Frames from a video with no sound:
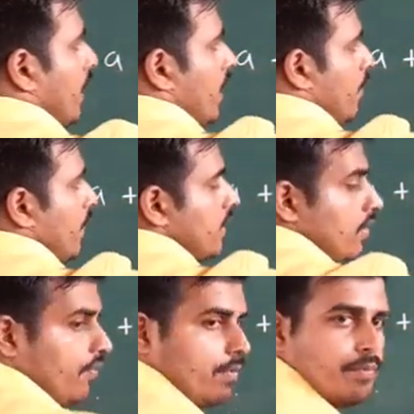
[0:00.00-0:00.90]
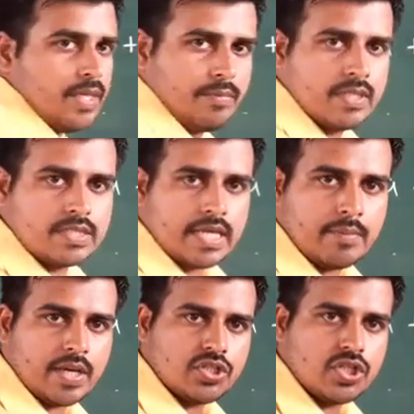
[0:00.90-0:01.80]
at a place of B, means I
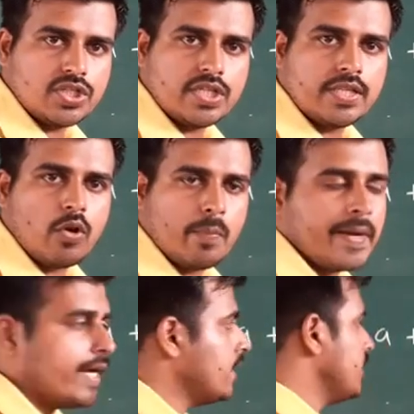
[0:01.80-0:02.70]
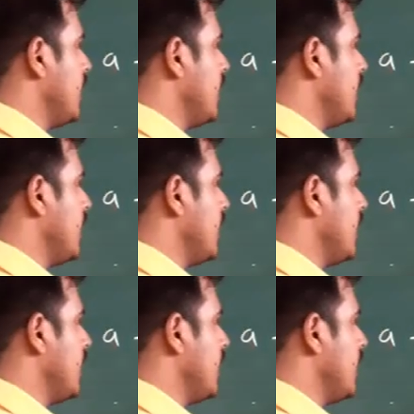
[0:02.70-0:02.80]
am exchanging the operands